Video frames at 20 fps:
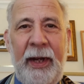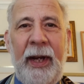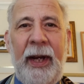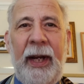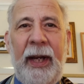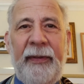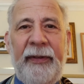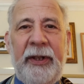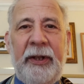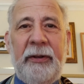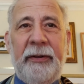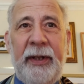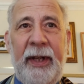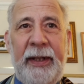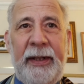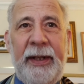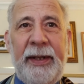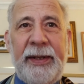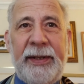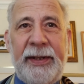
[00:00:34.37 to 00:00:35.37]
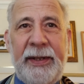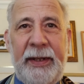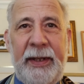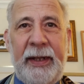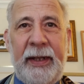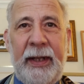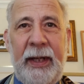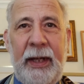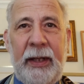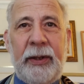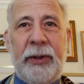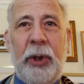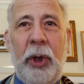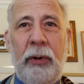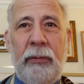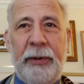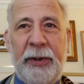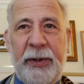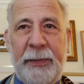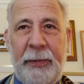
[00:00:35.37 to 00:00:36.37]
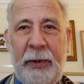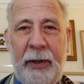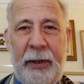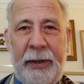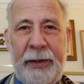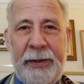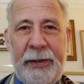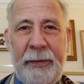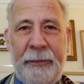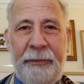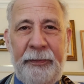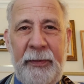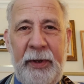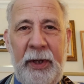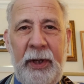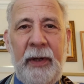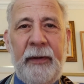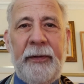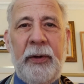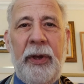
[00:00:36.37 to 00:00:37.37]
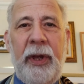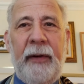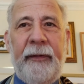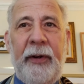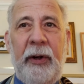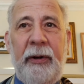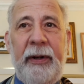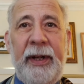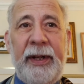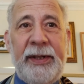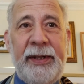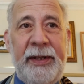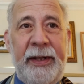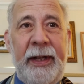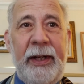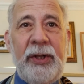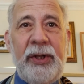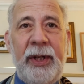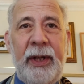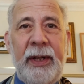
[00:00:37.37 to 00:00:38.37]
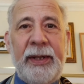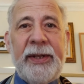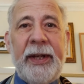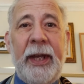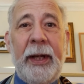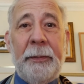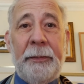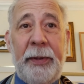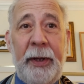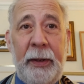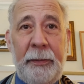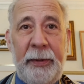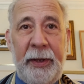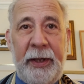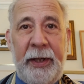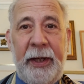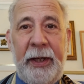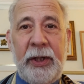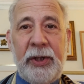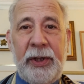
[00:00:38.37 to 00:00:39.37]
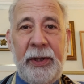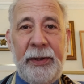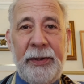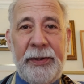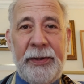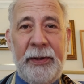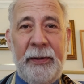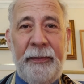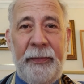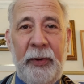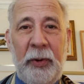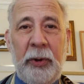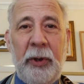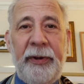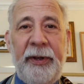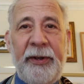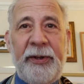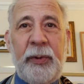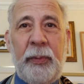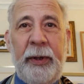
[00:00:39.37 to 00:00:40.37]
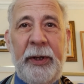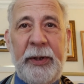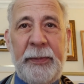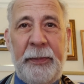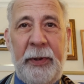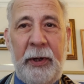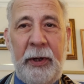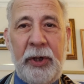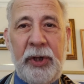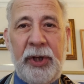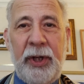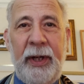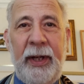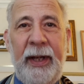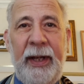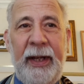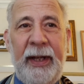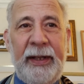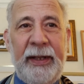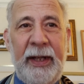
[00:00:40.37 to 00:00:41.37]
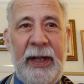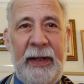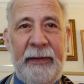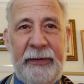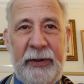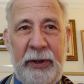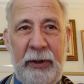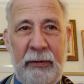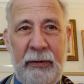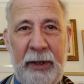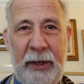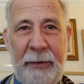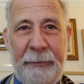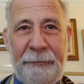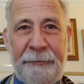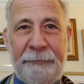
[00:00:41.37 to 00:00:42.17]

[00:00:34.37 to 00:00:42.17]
and the United Synagogue Torah Sparks for their various teachings and publications on this week's Parsha and Haftorah.